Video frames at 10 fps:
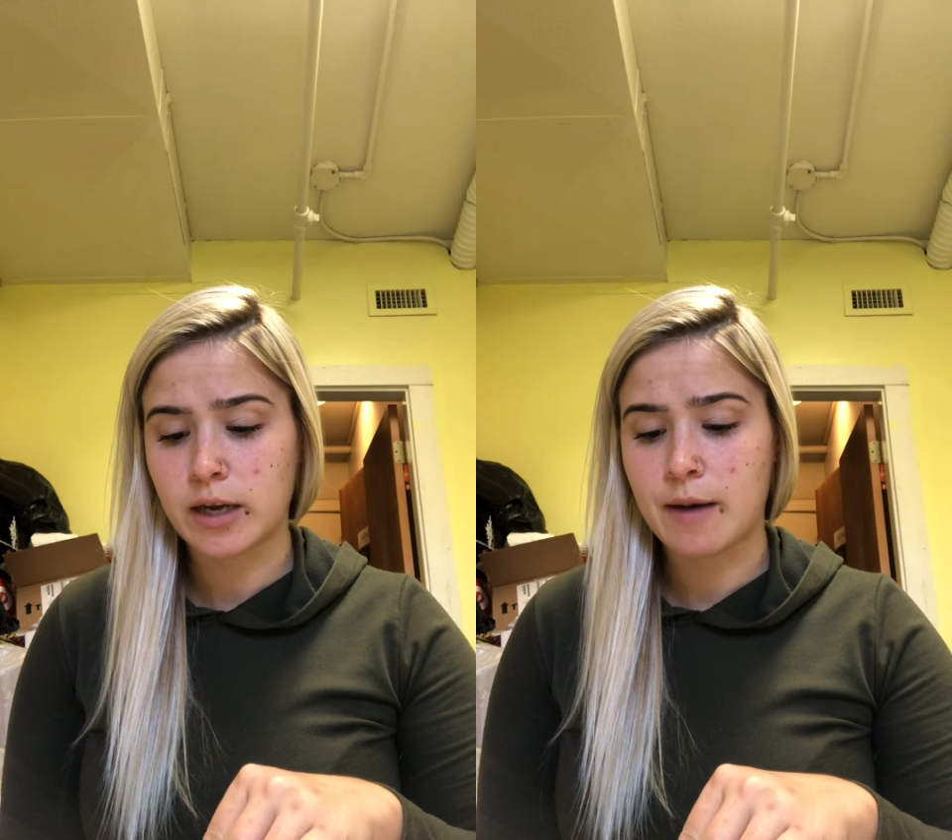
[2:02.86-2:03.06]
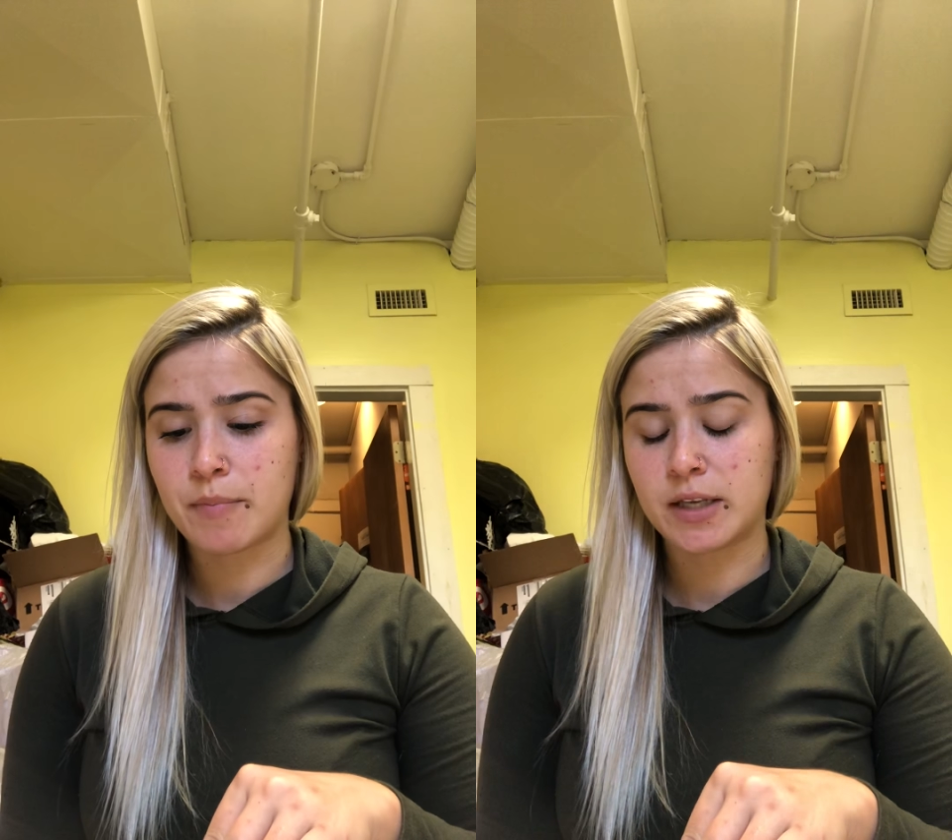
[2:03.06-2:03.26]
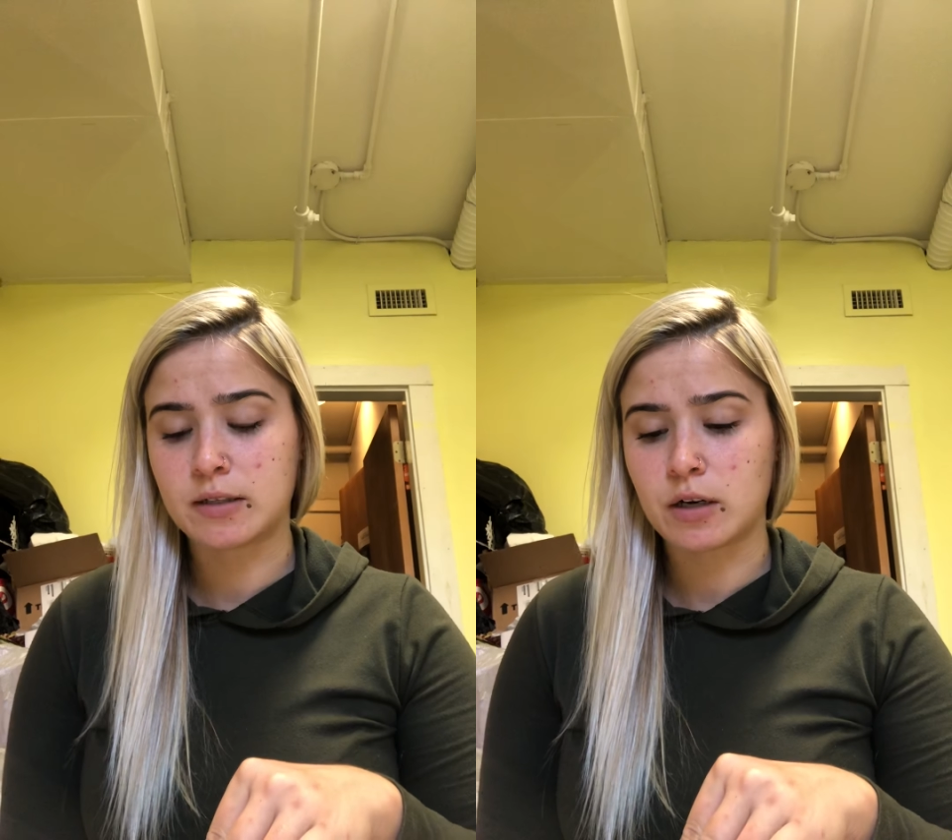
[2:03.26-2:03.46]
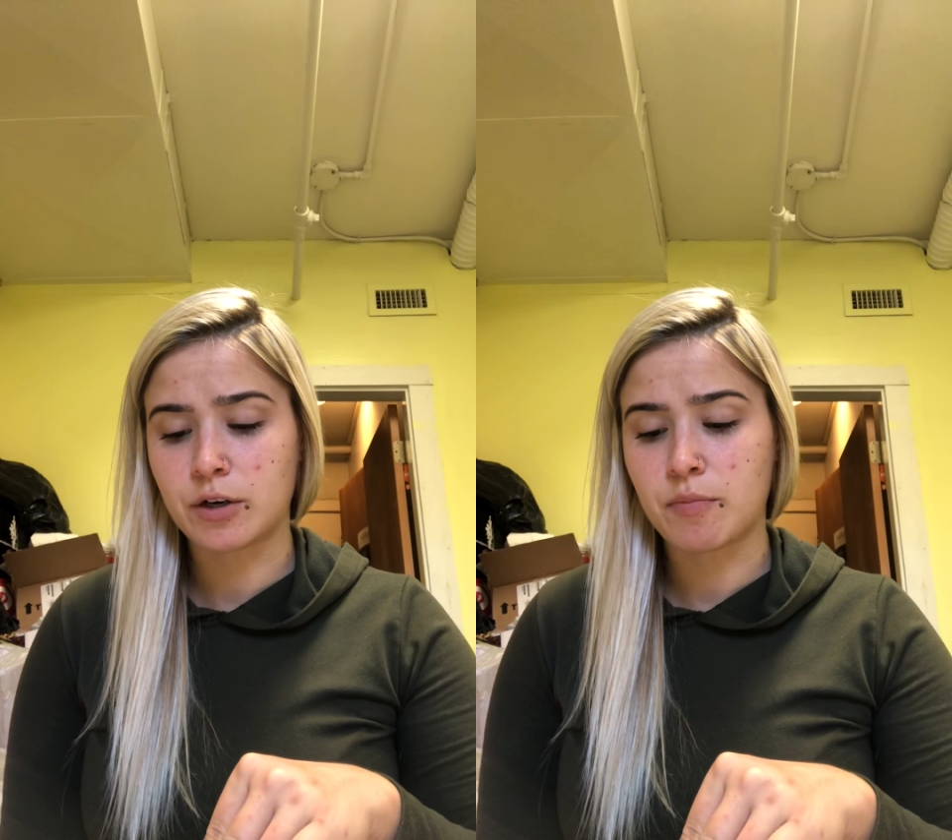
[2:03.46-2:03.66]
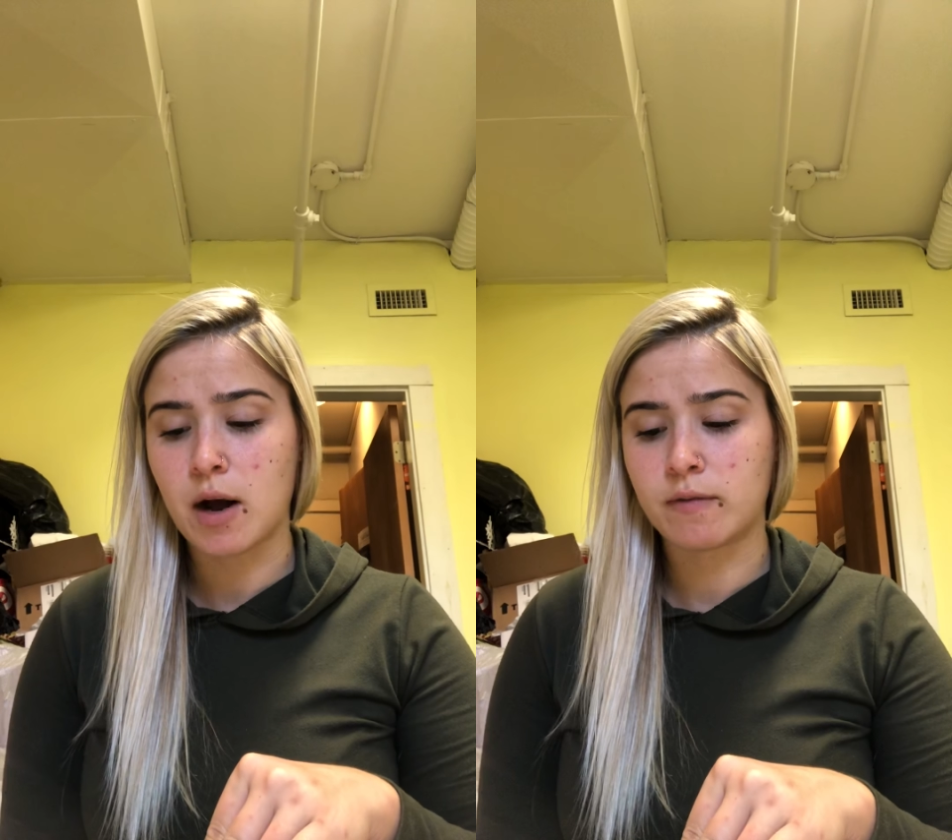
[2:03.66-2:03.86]
look at based on
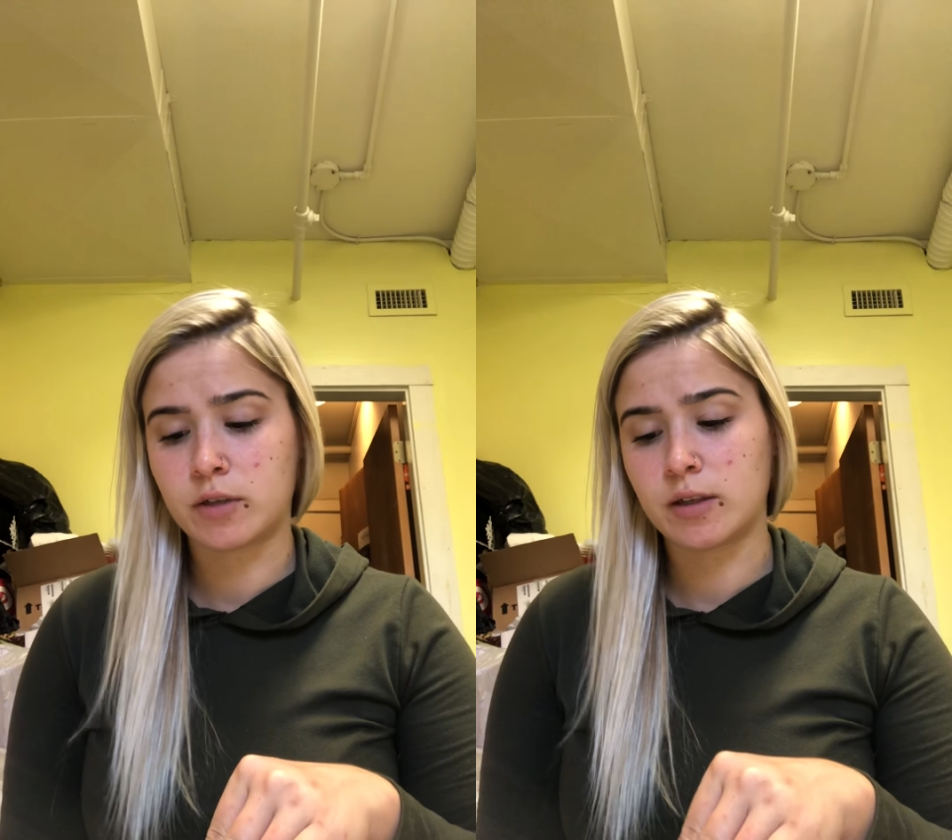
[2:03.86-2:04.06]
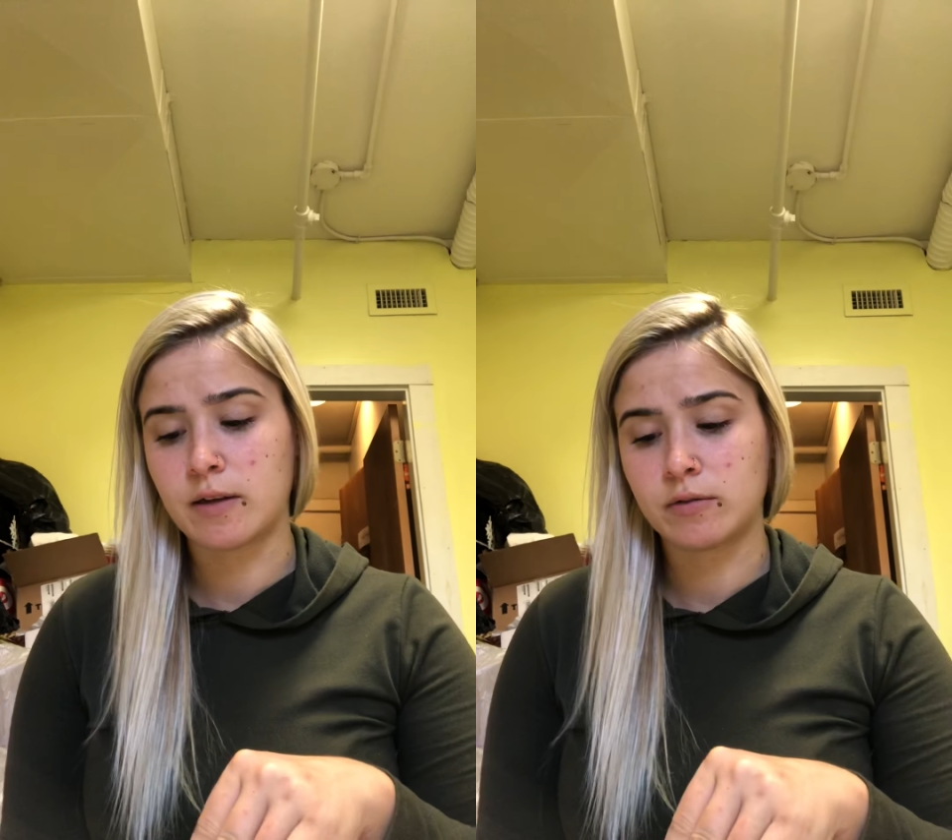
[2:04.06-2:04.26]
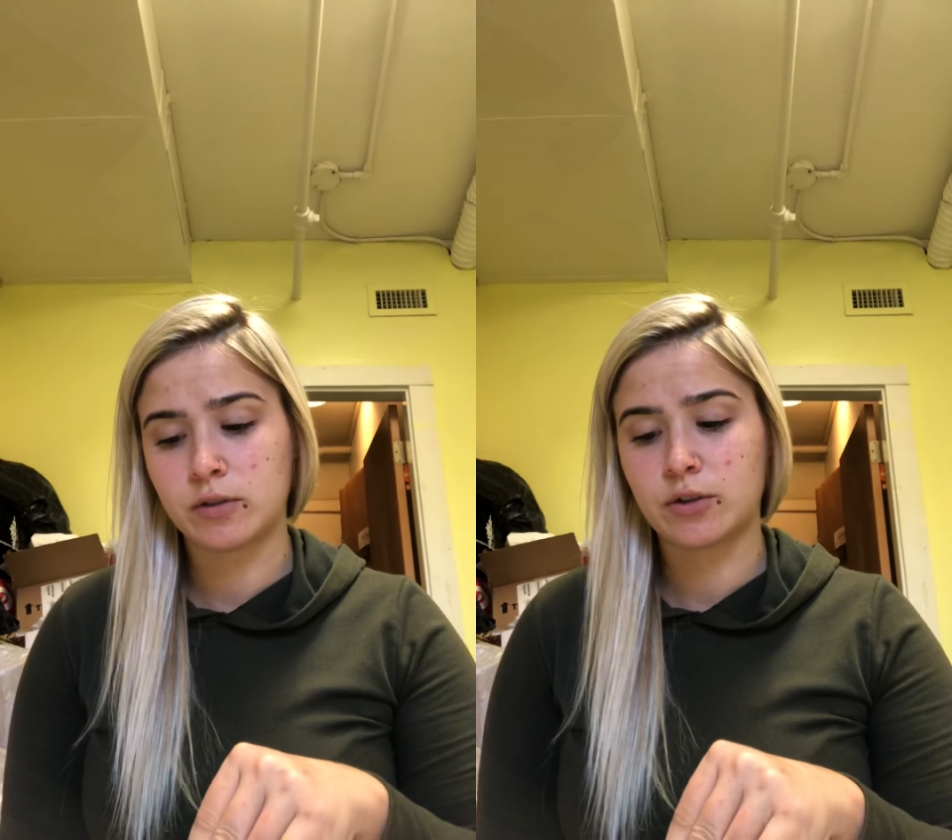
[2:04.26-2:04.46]
your poverty level.